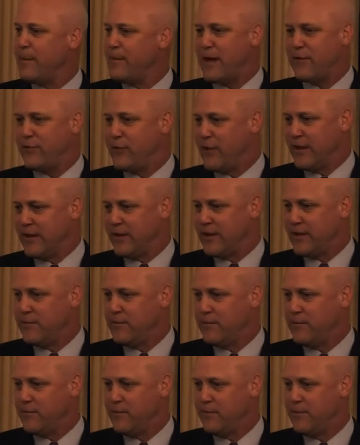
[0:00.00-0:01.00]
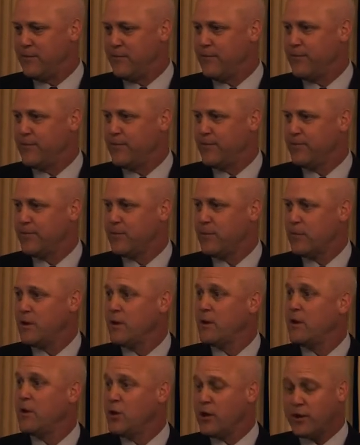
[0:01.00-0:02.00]
I'm not filling it.
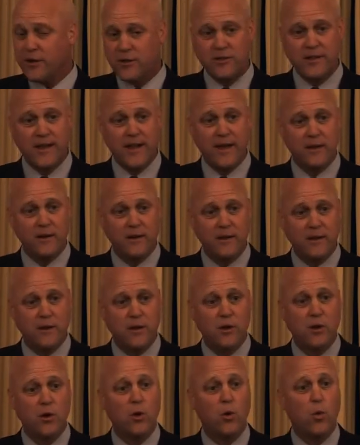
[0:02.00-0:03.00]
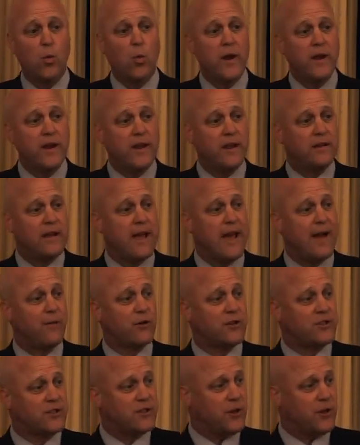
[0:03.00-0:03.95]
You understand? We need to have a